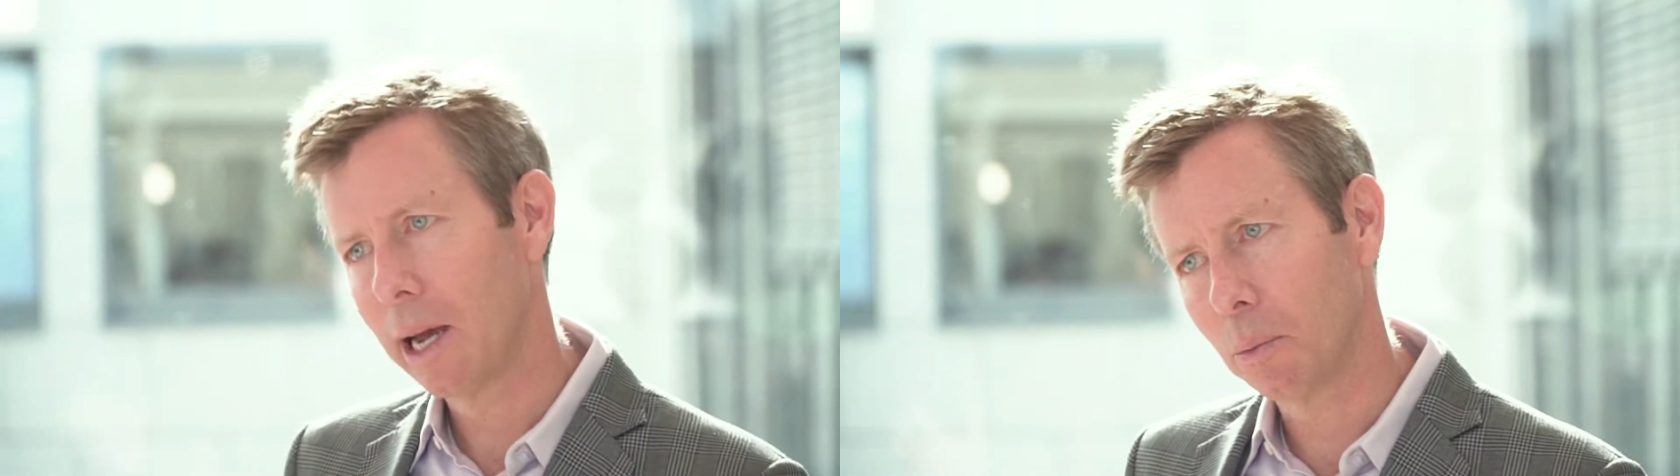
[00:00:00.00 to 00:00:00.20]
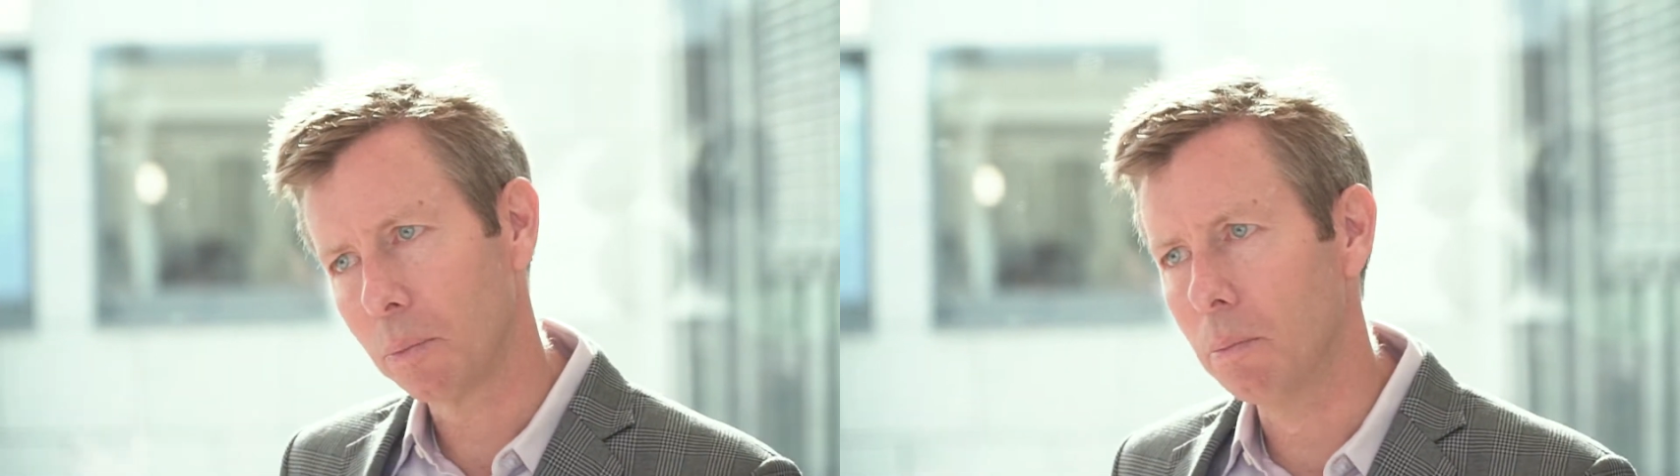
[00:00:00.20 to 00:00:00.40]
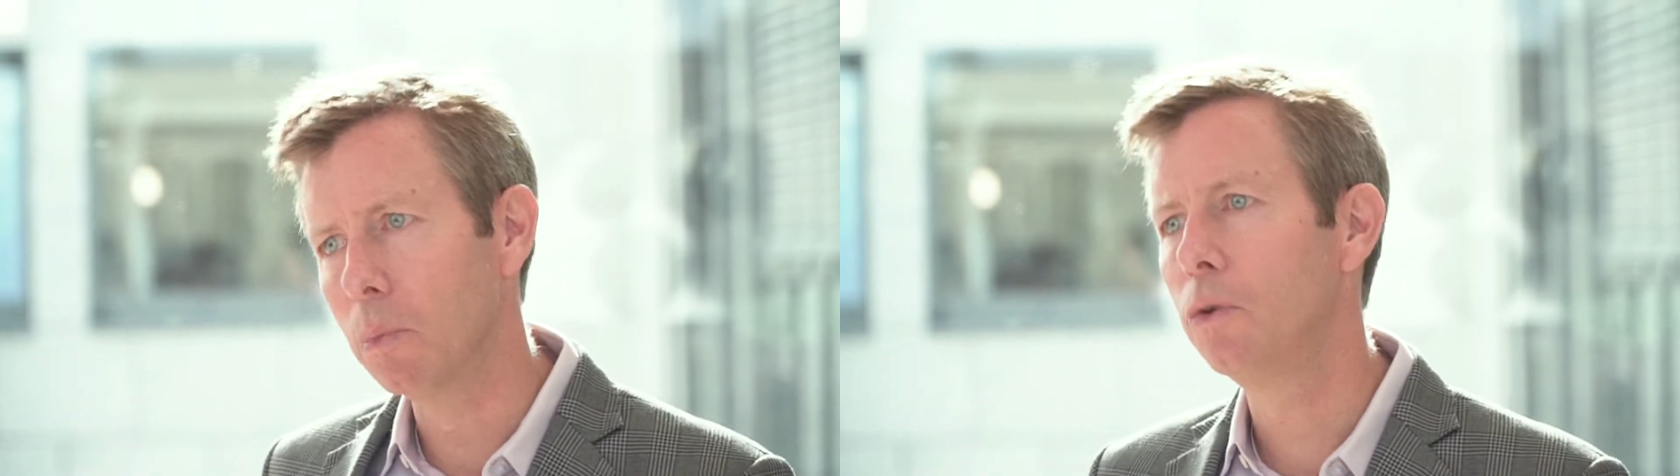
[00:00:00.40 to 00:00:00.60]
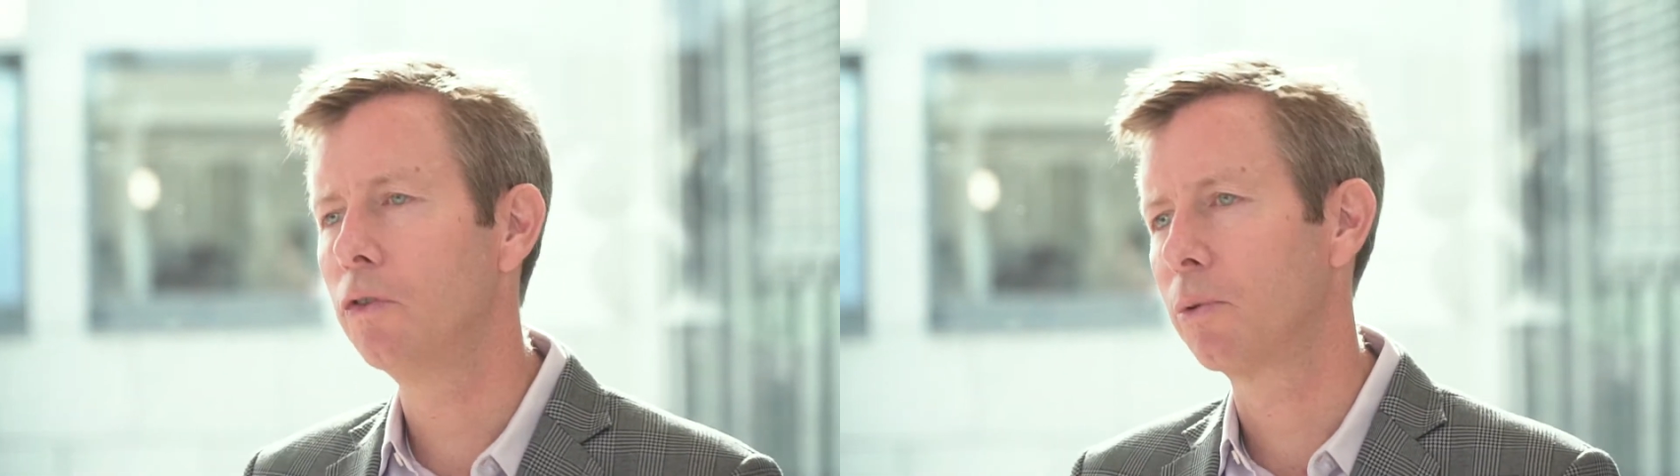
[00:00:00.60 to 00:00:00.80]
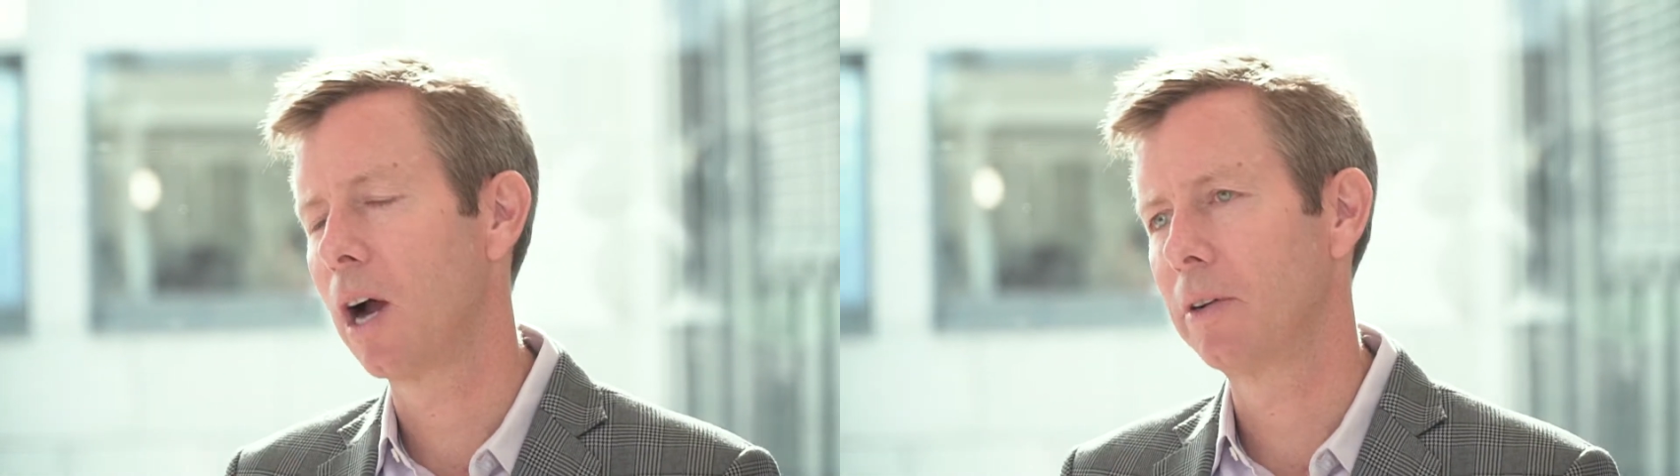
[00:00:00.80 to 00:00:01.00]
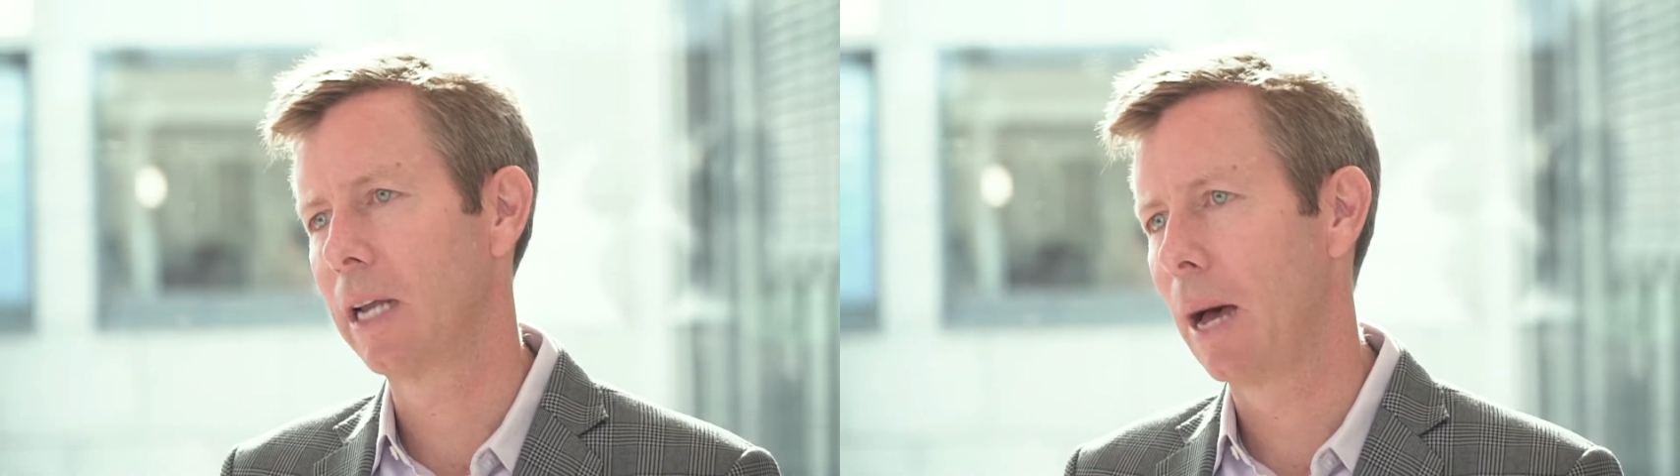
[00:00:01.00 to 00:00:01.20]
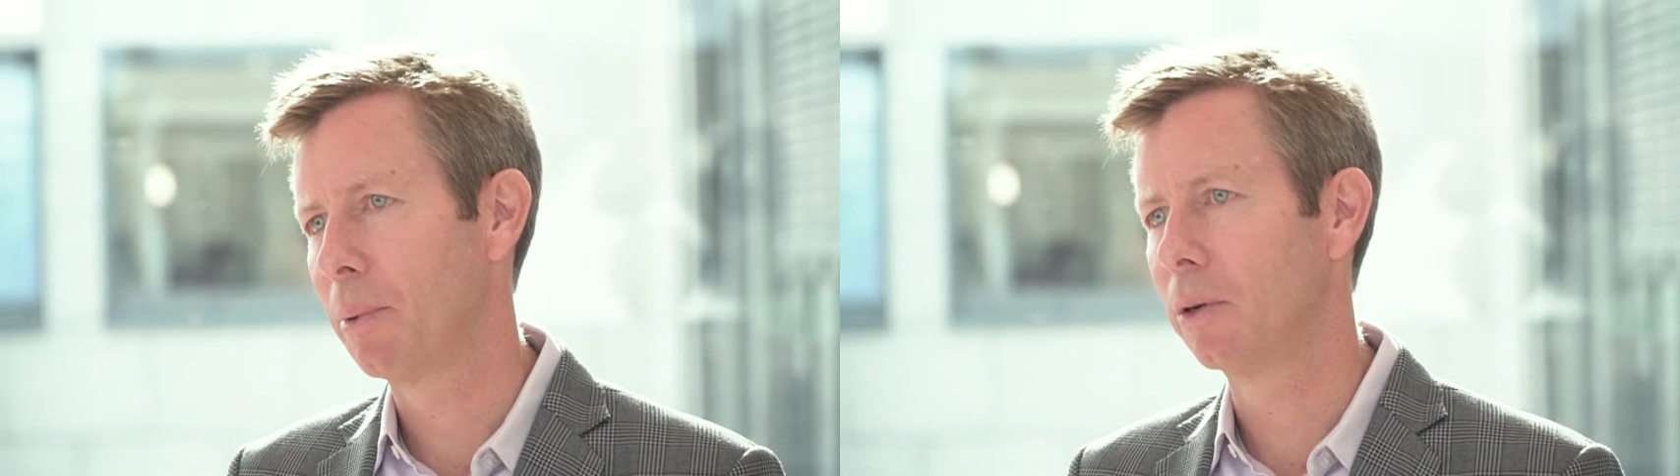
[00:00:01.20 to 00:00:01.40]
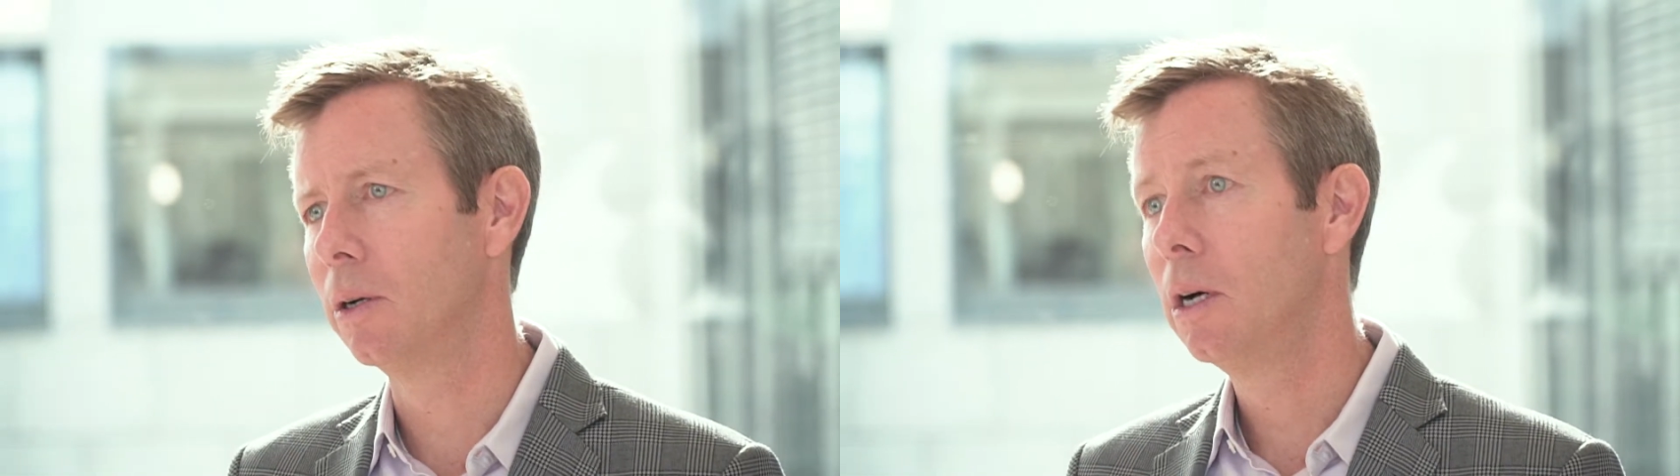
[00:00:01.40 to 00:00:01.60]
help move private
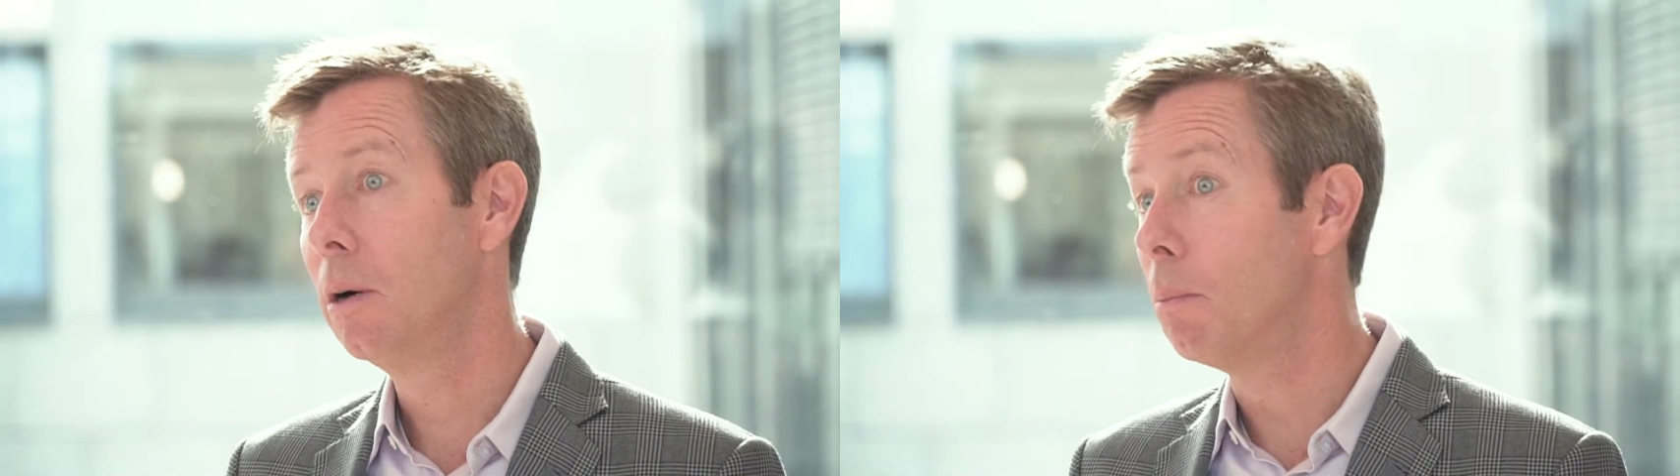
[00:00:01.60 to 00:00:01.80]
capital